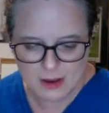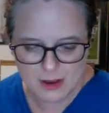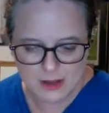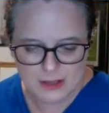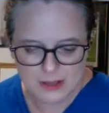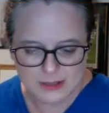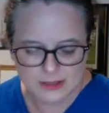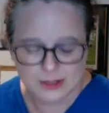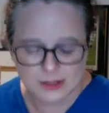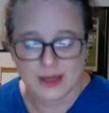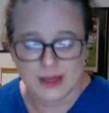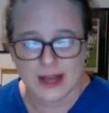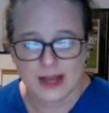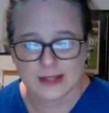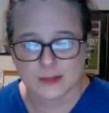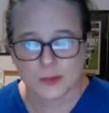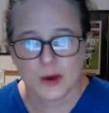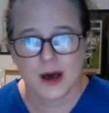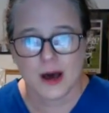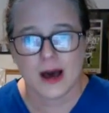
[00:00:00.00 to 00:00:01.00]
so
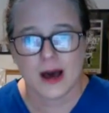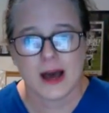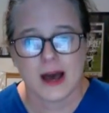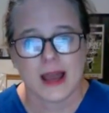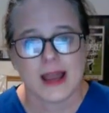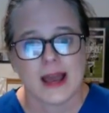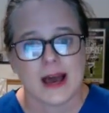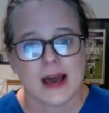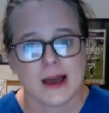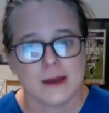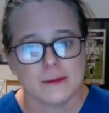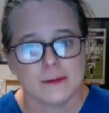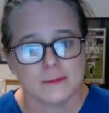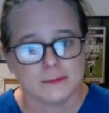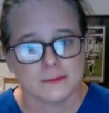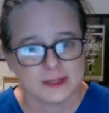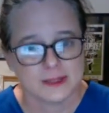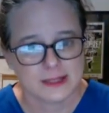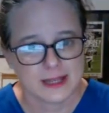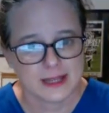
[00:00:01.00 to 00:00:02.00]
that's why I am
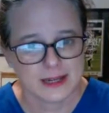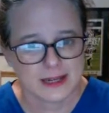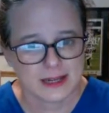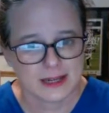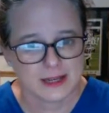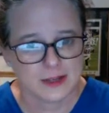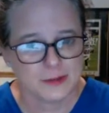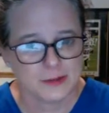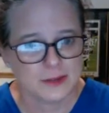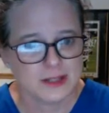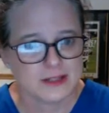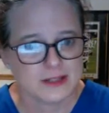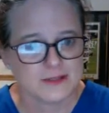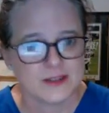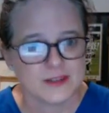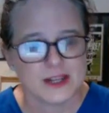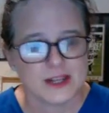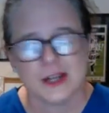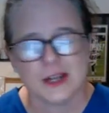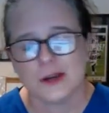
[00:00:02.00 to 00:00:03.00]
sending you this
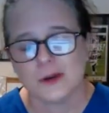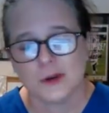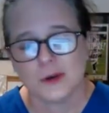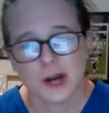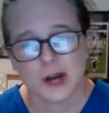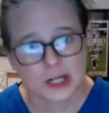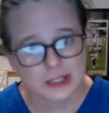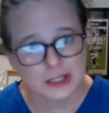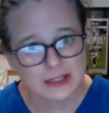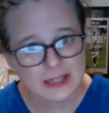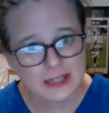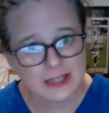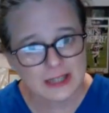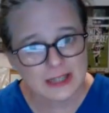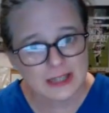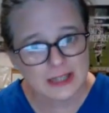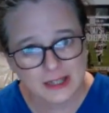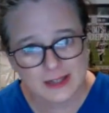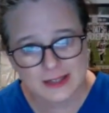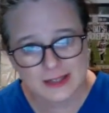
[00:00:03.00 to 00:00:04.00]
video early
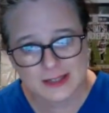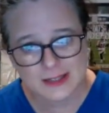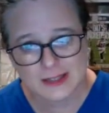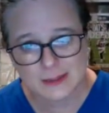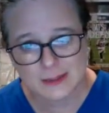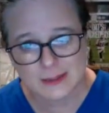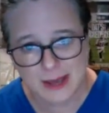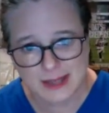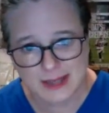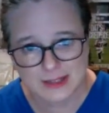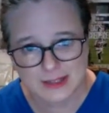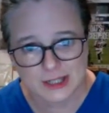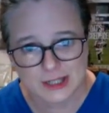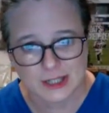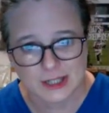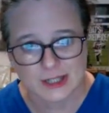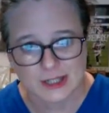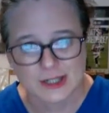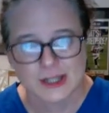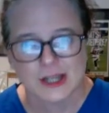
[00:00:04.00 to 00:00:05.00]
on in the
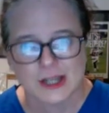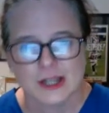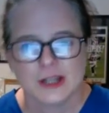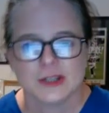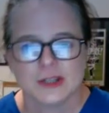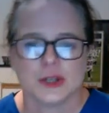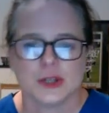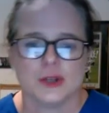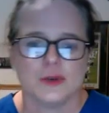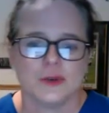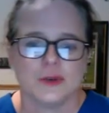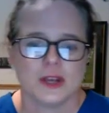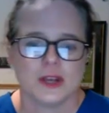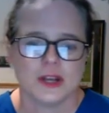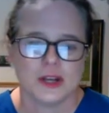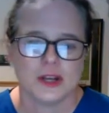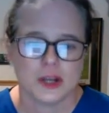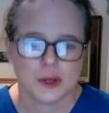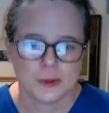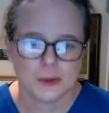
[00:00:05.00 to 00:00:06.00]
semester, so you
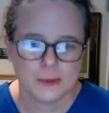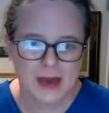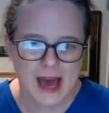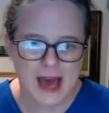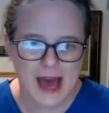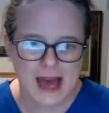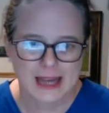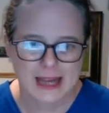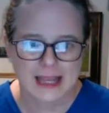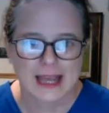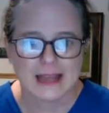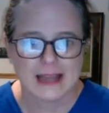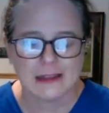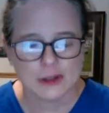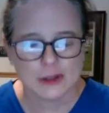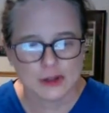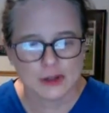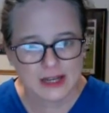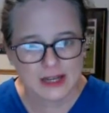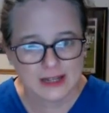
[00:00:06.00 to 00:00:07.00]
can go back and
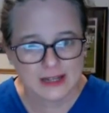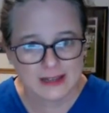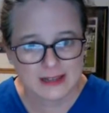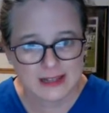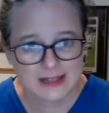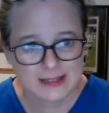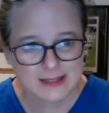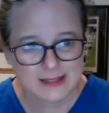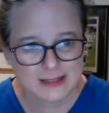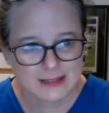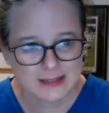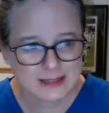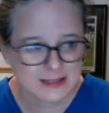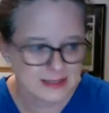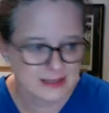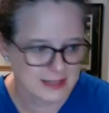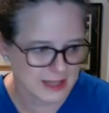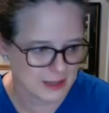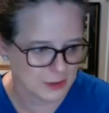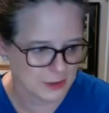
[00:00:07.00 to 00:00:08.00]
look at these
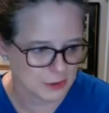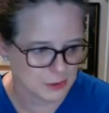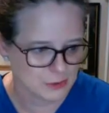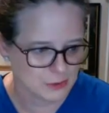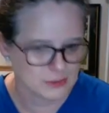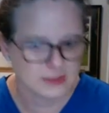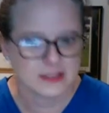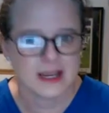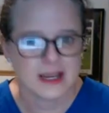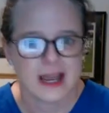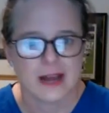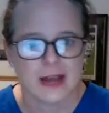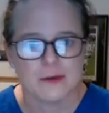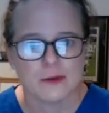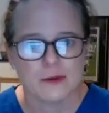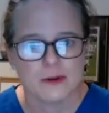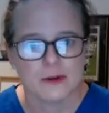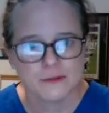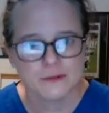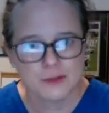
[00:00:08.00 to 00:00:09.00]
skills and
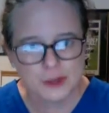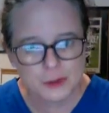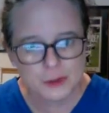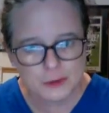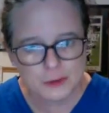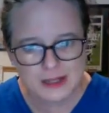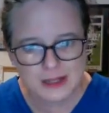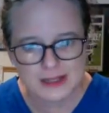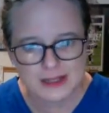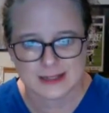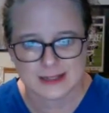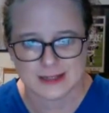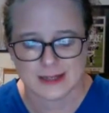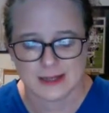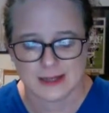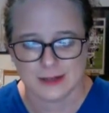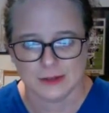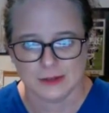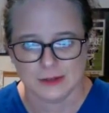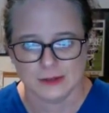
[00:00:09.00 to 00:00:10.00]
review these
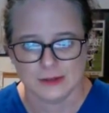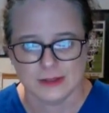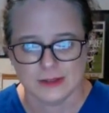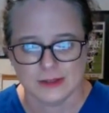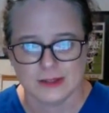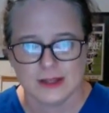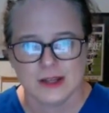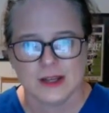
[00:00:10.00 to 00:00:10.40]
skills